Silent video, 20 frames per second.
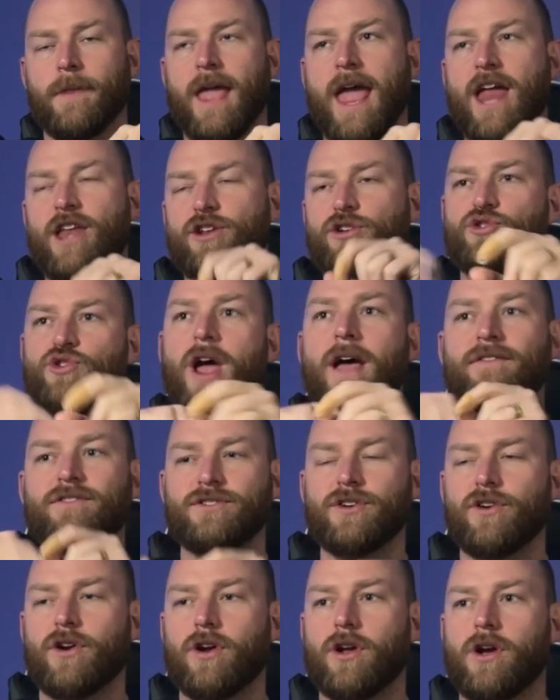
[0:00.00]
and you draft
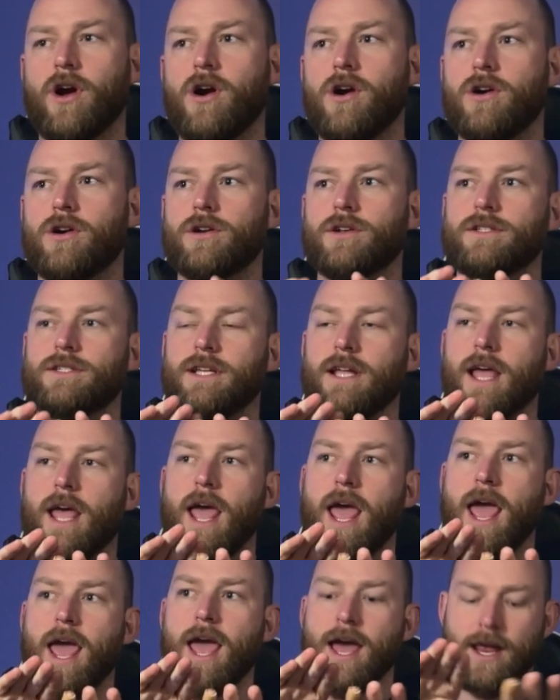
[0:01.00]
certain cards,
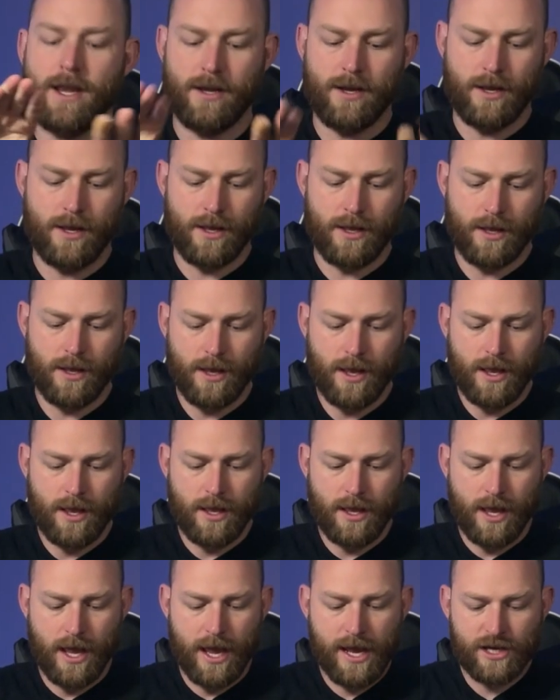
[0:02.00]
and
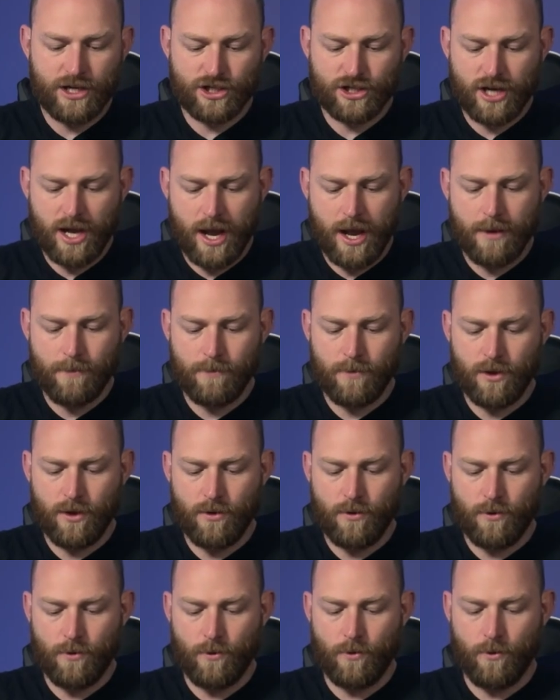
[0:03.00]
each time
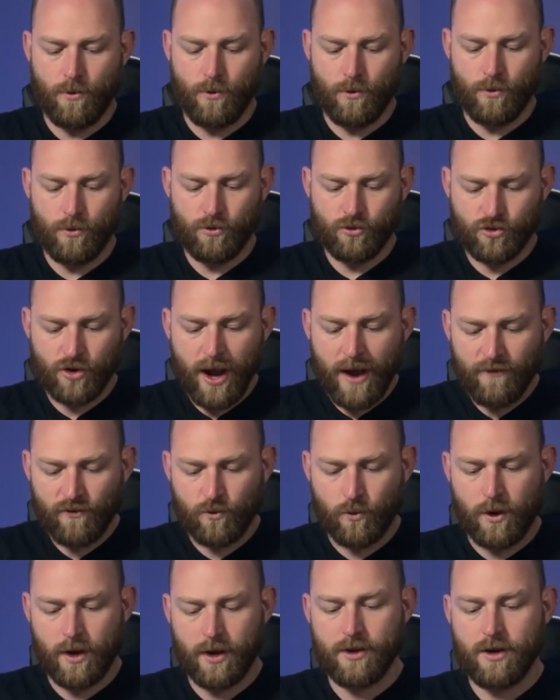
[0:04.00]
you draft
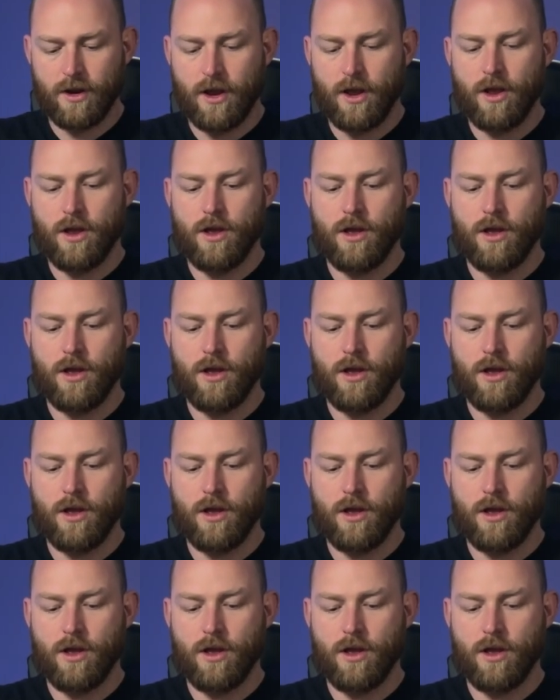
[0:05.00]
one,